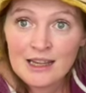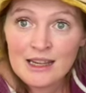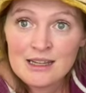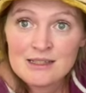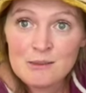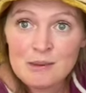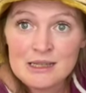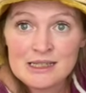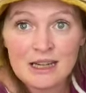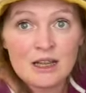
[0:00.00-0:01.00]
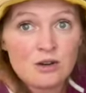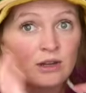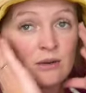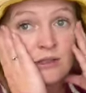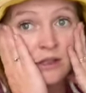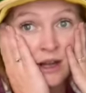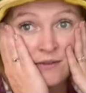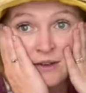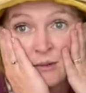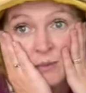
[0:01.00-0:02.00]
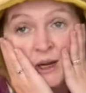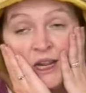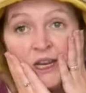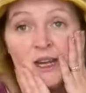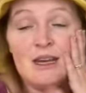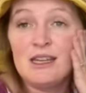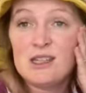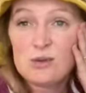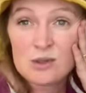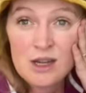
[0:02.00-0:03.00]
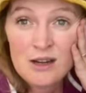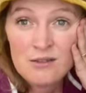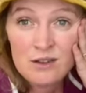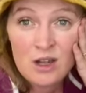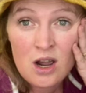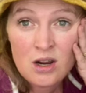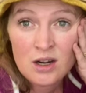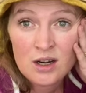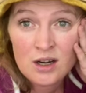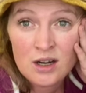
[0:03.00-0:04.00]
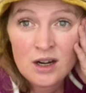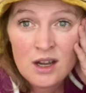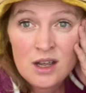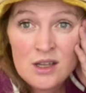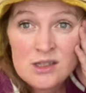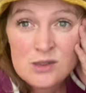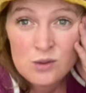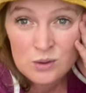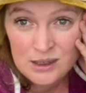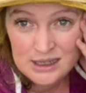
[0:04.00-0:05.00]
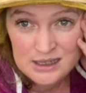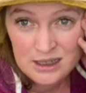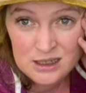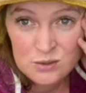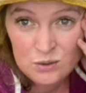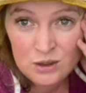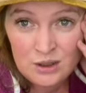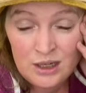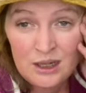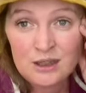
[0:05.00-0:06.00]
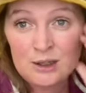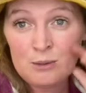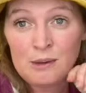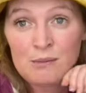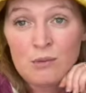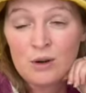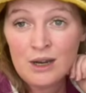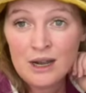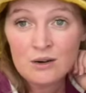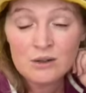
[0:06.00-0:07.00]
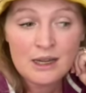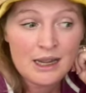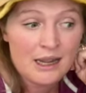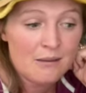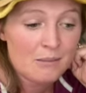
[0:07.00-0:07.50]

Easy peasy. I know that was a lot for your brain. This was kind of a longer school lesson because we're learning a little bit more now, okay?